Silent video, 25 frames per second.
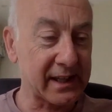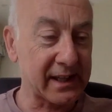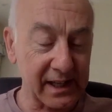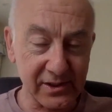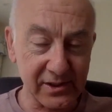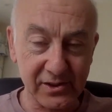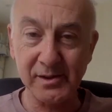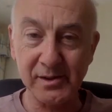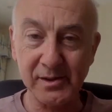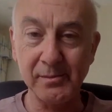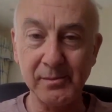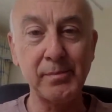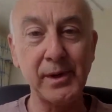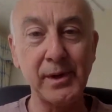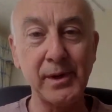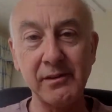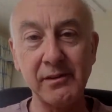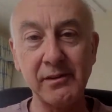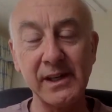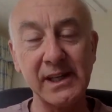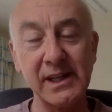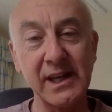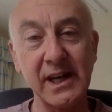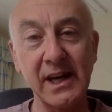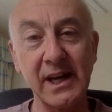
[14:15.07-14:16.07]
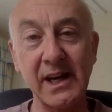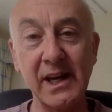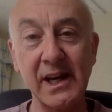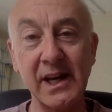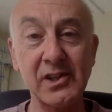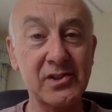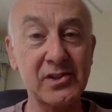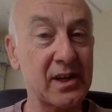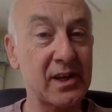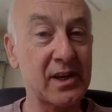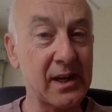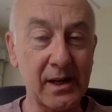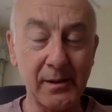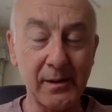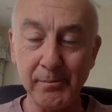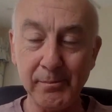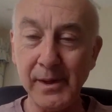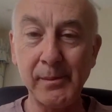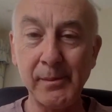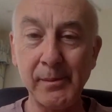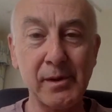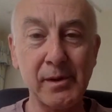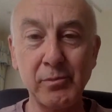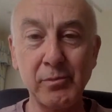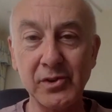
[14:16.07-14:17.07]
gets them better engaged.
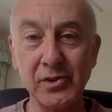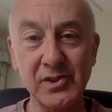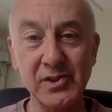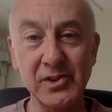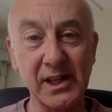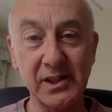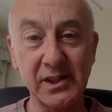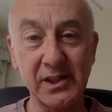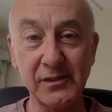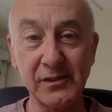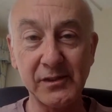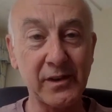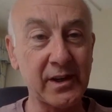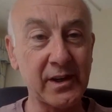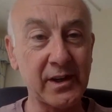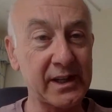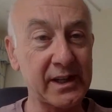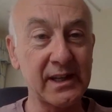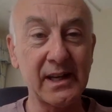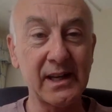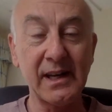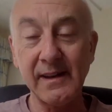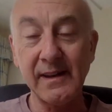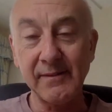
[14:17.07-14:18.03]
People are more satisfied.